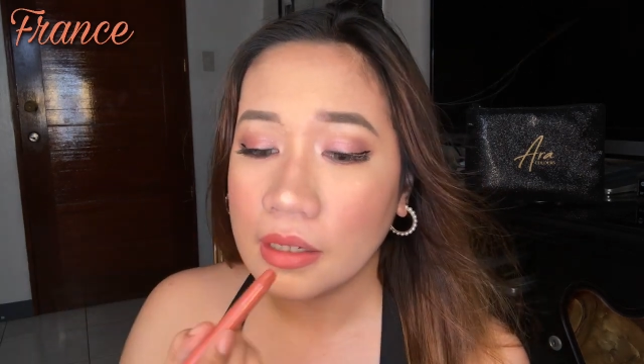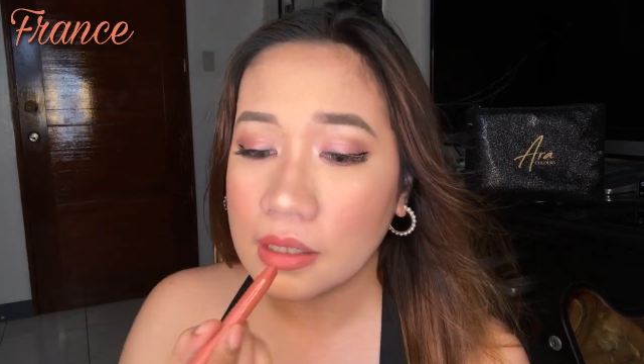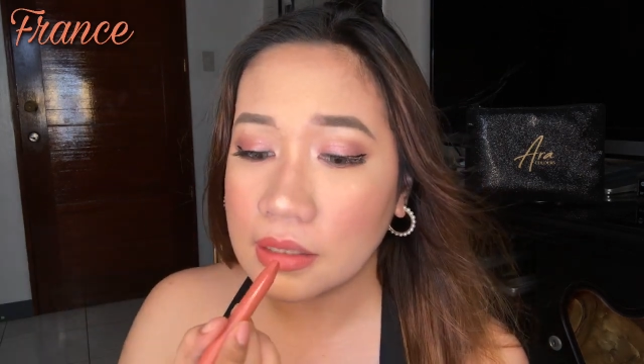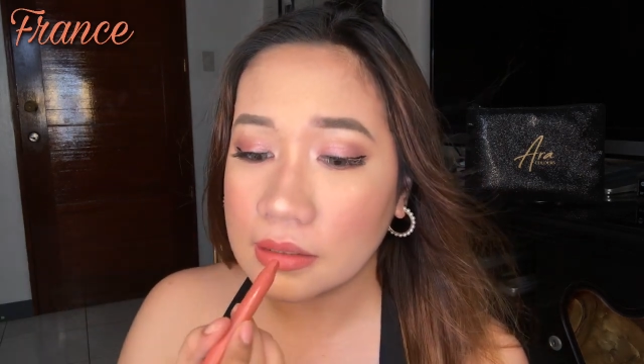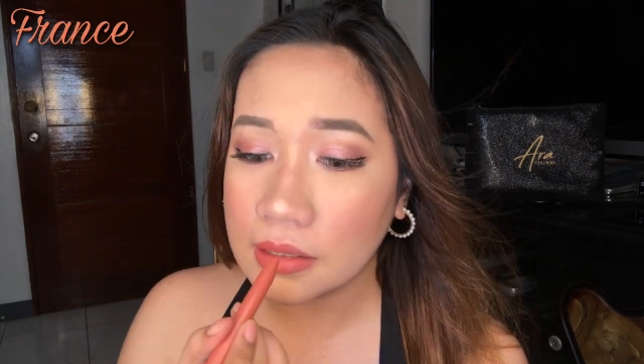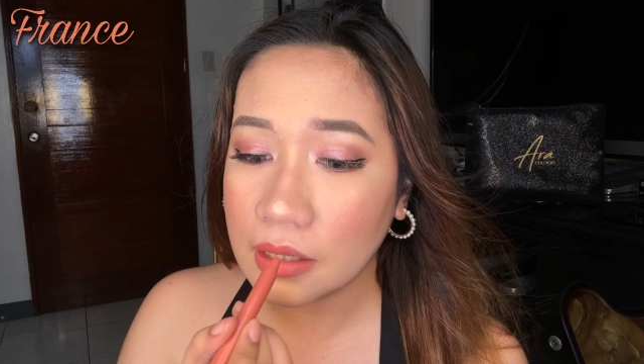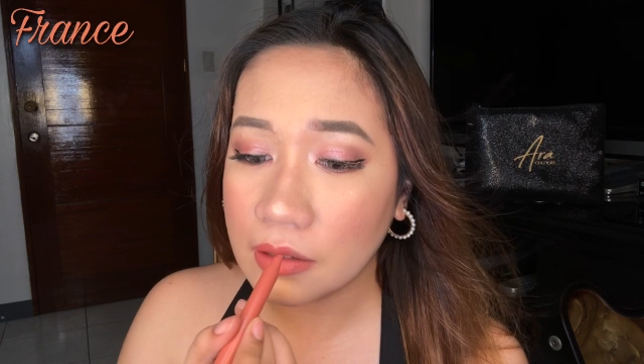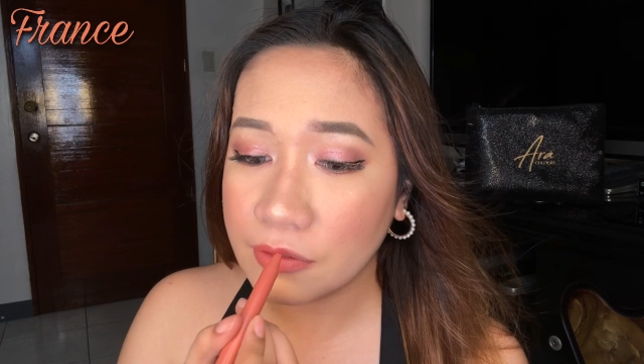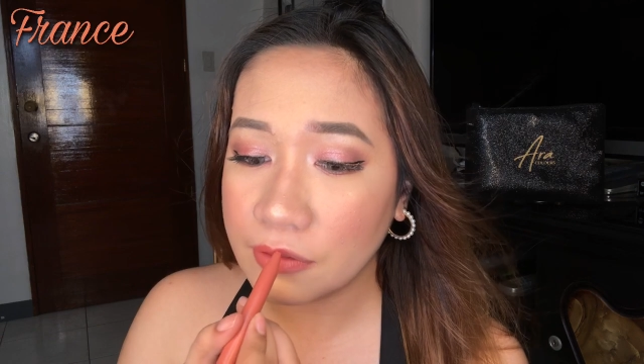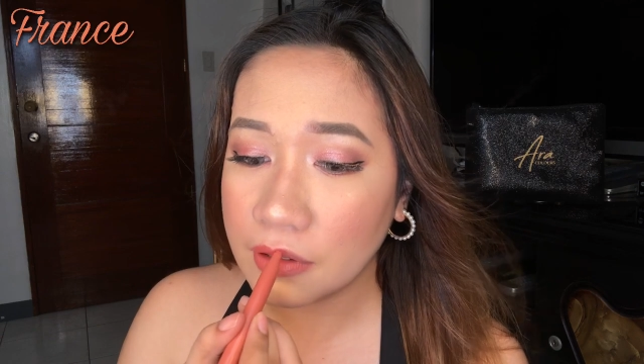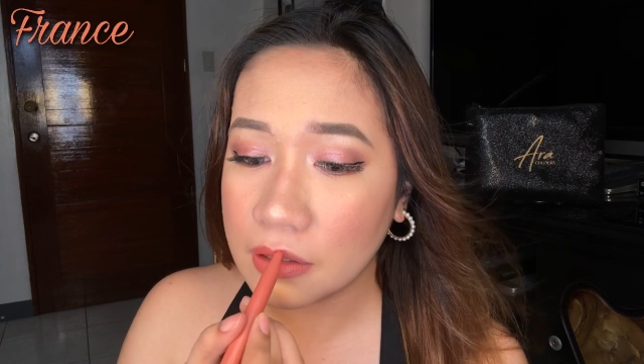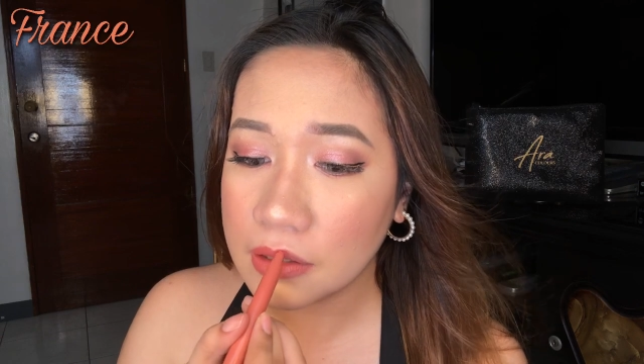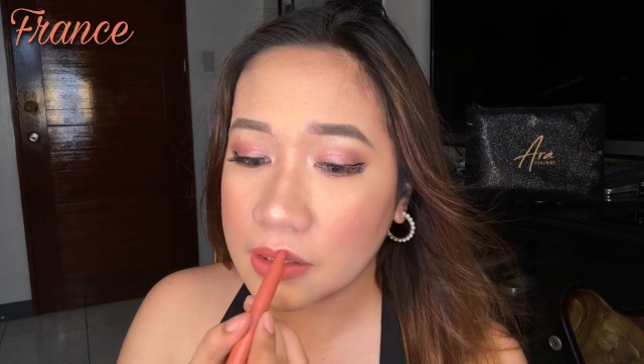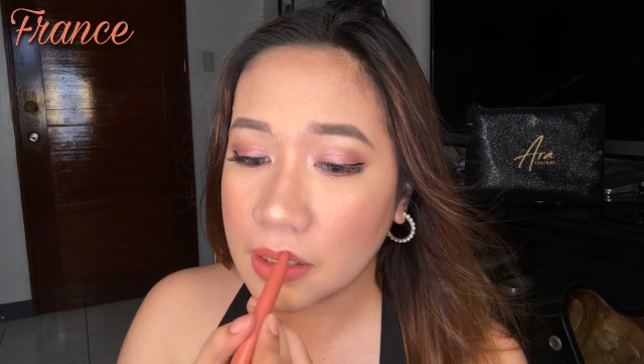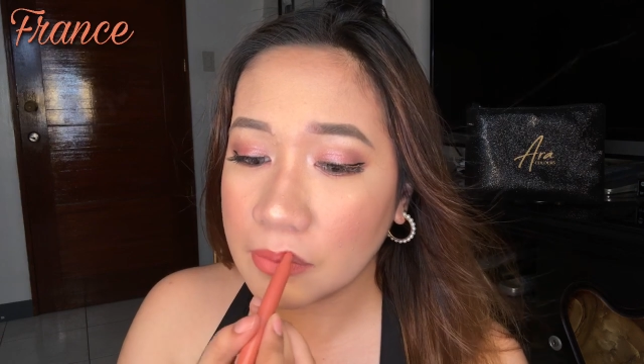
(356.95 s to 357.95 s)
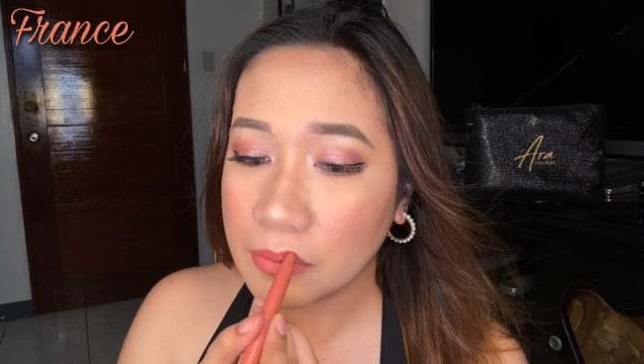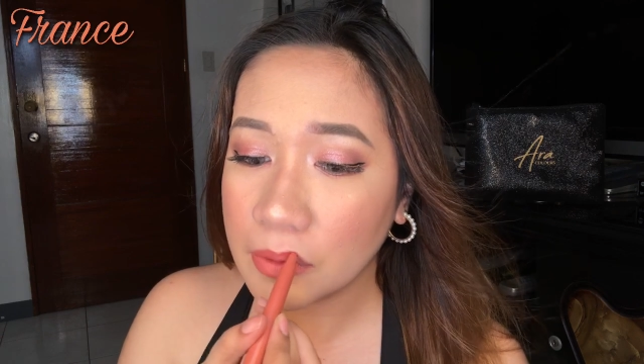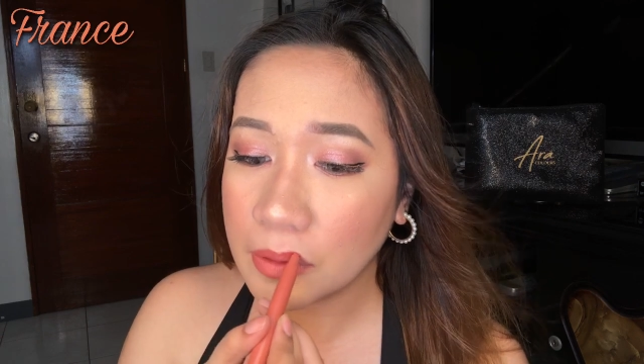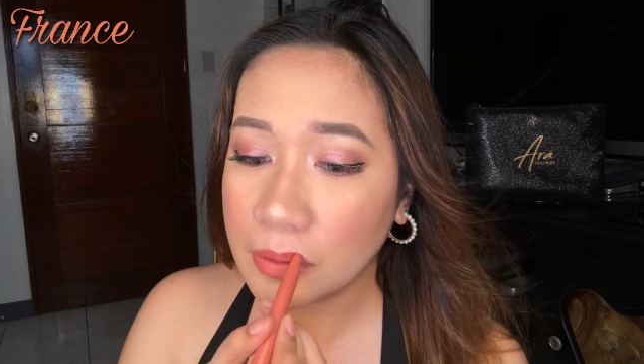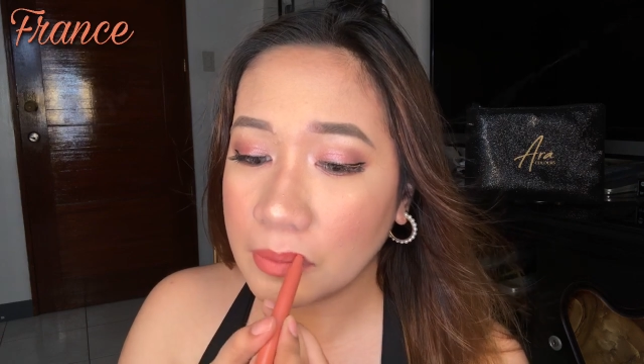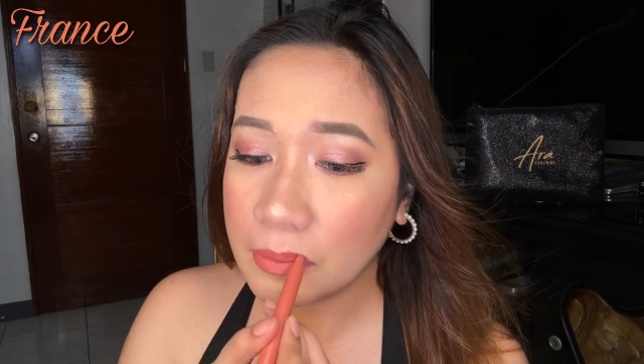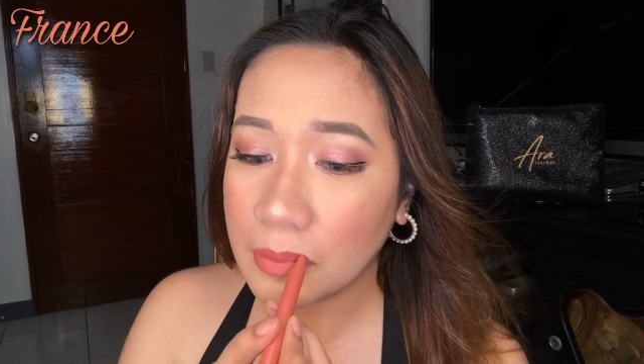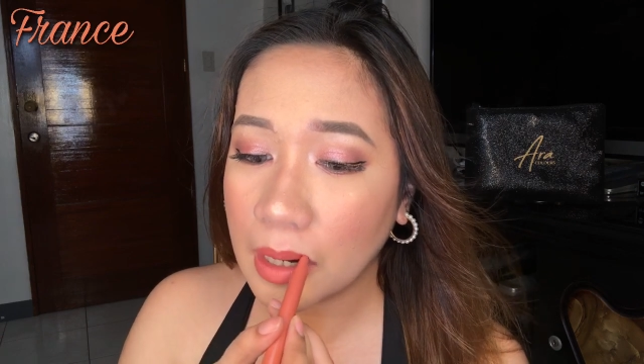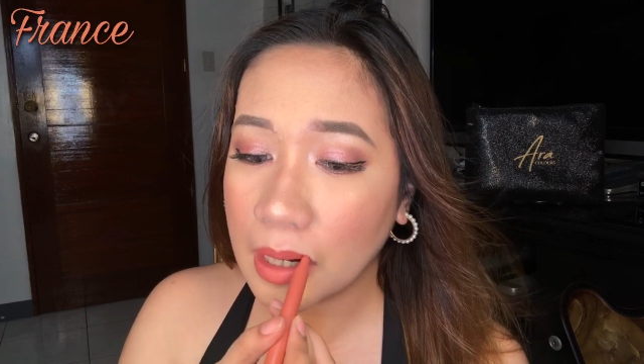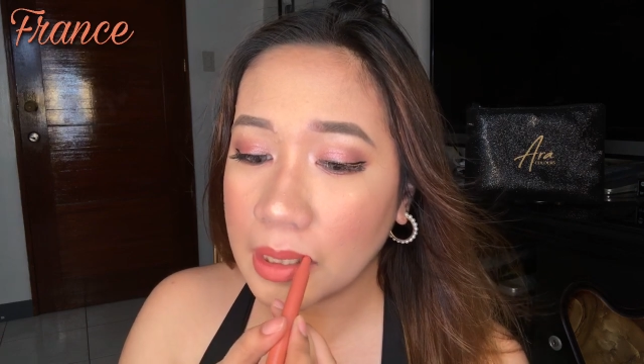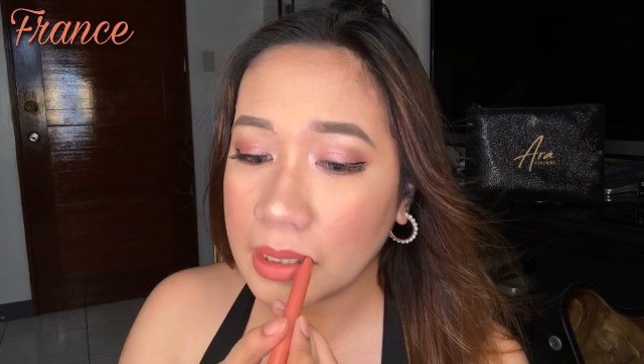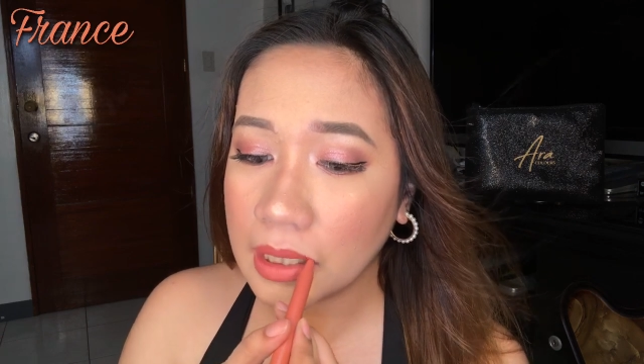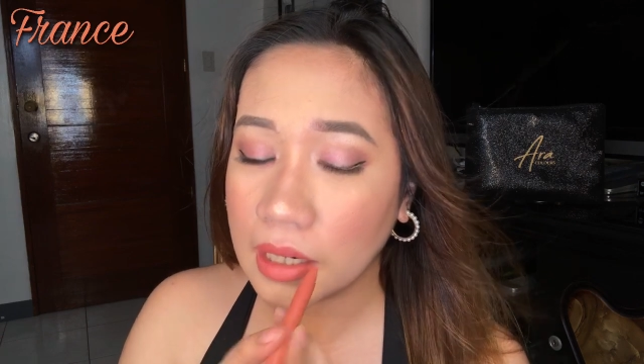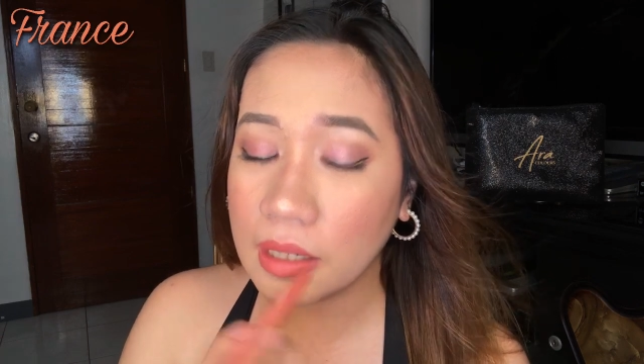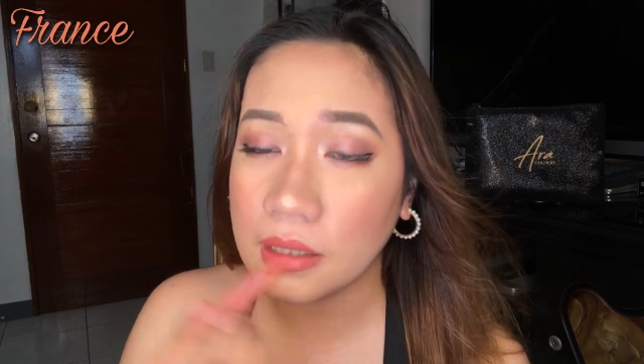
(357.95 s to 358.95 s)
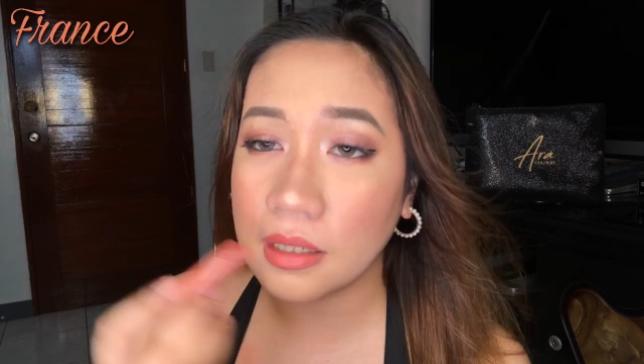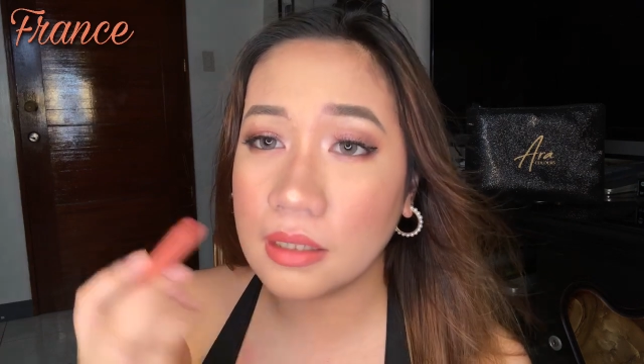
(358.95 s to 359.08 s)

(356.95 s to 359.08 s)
Kasi first time kong makatry